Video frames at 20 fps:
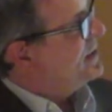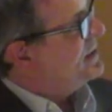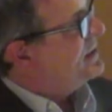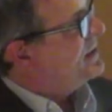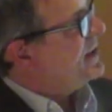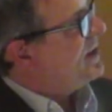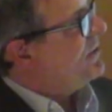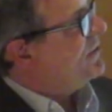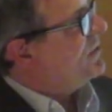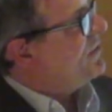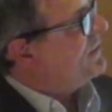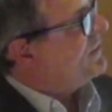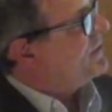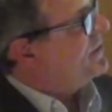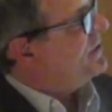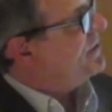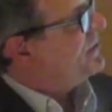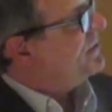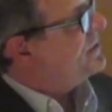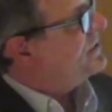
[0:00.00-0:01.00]
down over
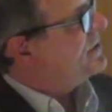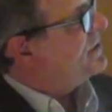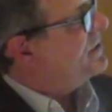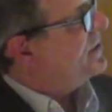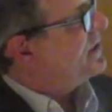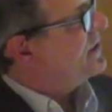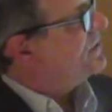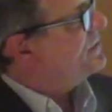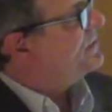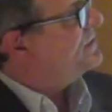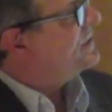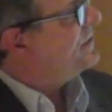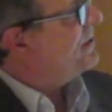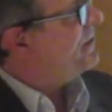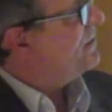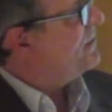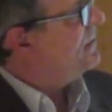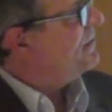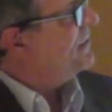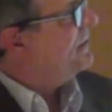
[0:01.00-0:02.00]
here into Lake
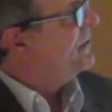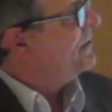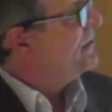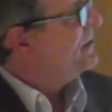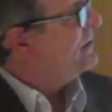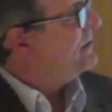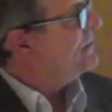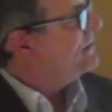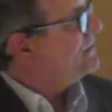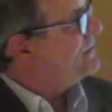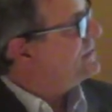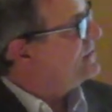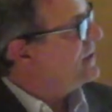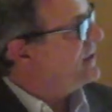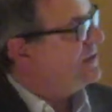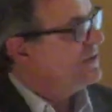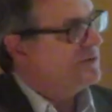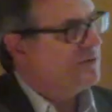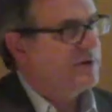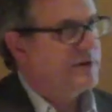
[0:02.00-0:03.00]
Lucero through
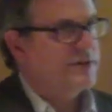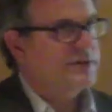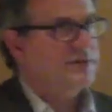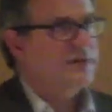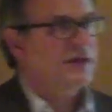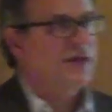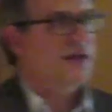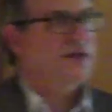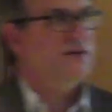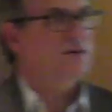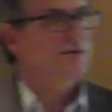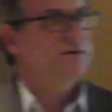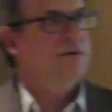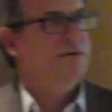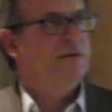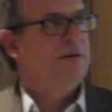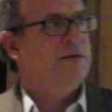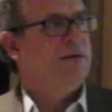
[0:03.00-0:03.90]
San Andres Canyon.